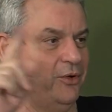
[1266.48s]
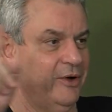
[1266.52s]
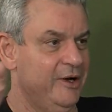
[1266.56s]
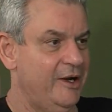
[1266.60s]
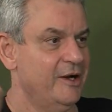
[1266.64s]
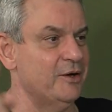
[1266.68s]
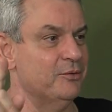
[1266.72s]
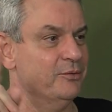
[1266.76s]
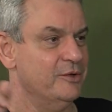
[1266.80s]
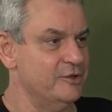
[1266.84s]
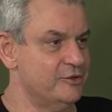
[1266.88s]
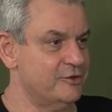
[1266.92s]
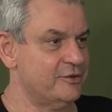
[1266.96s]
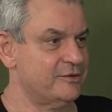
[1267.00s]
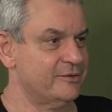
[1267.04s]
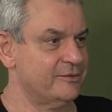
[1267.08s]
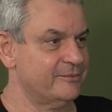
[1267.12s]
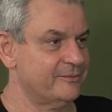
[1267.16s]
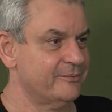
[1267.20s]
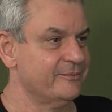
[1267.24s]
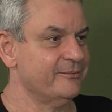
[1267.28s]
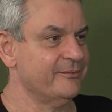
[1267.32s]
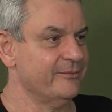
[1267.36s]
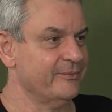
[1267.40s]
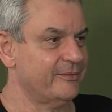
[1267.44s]
language. The
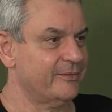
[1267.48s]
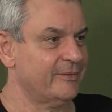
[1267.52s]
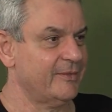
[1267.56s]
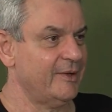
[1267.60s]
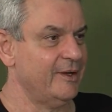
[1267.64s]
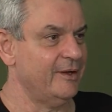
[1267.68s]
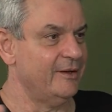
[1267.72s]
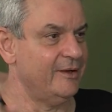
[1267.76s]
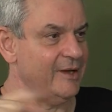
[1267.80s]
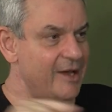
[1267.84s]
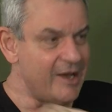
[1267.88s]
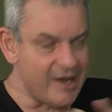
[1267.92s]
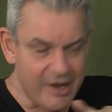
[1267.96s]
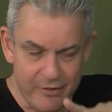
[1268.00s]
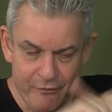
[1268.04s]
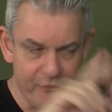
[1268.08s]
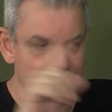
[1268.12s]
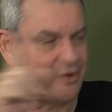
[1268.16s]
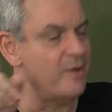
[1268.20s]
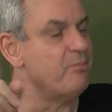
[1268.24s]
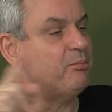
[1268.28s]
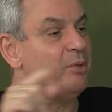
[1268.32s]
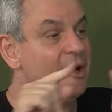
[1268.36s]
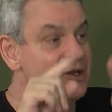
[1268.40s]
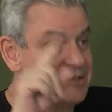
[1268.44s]
artificial languages.
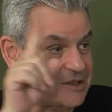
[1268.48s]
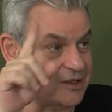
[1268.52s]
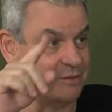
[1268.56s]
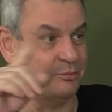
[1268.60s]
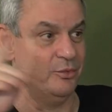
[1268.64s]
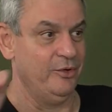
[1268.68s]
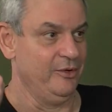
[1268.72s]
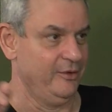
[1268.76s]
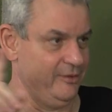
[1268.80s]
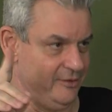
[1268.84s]
Every possible